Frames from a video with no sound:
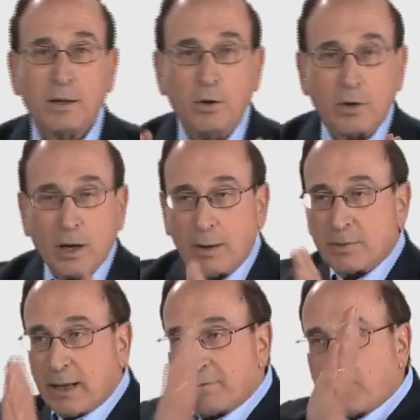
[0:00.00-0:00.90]
You come
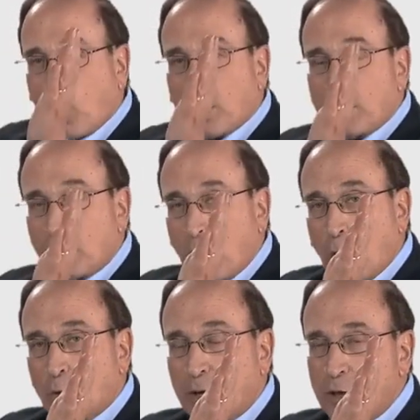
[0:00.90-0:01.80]
to that fork of the
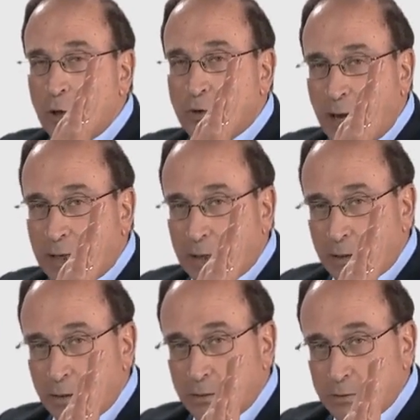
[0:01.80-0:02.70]
road and you take it.
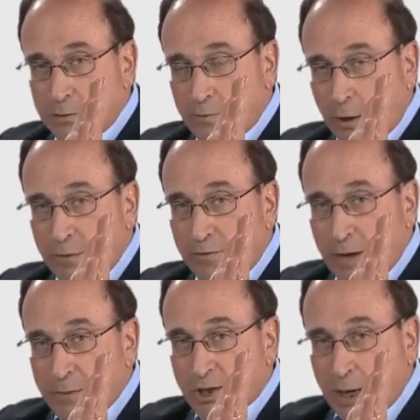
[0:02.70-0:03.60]
Very
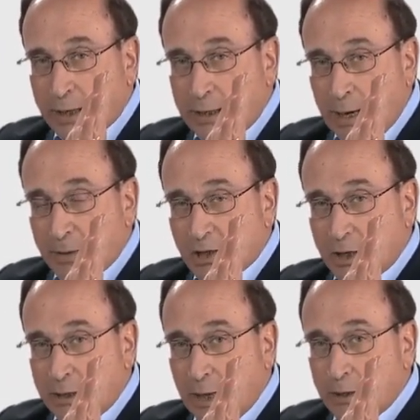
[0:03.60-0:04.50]
famous academic
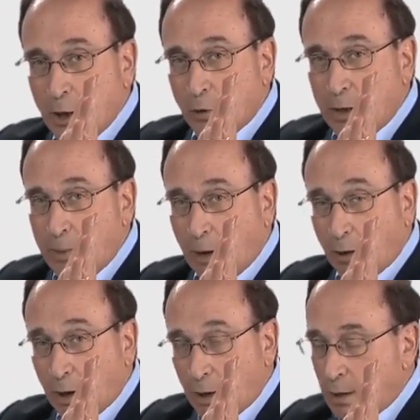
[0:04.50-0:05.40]
said that, Yogi
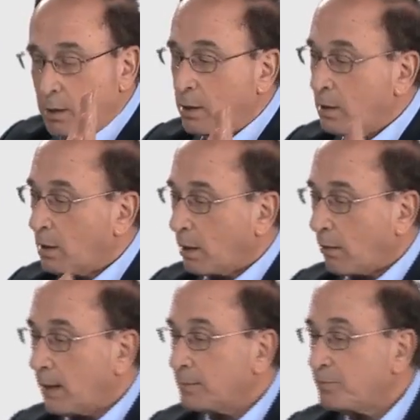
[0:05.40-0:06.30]
Berra. All
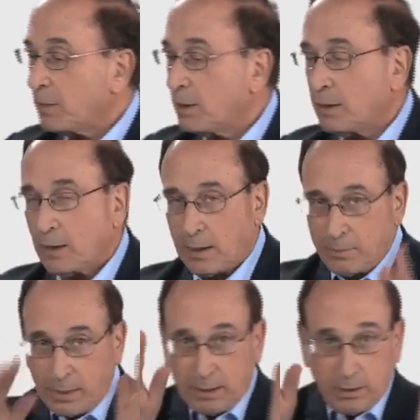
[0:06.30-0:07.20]
right?
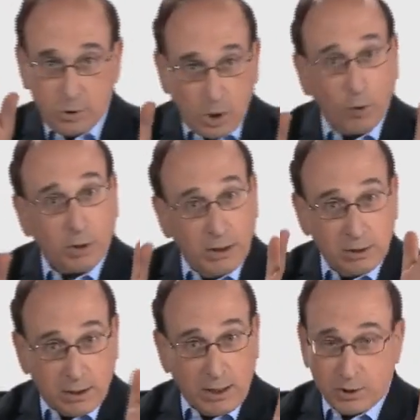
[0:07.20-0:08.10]
I'm making a joke.
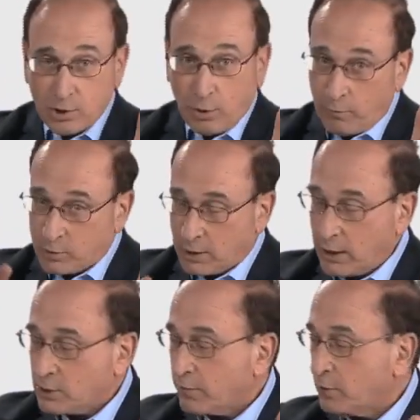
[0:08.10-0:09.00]
He's a catcher, was a
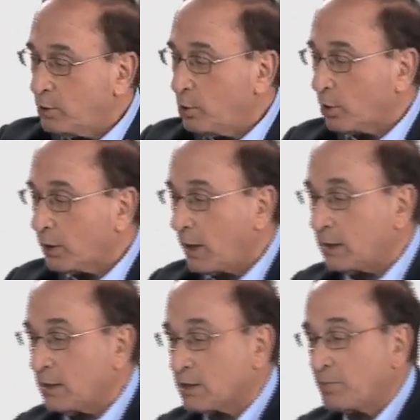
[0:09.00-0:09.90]
catcher for the New York
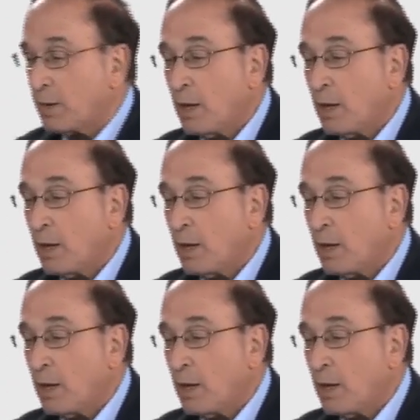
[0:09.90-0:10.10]
Yankees.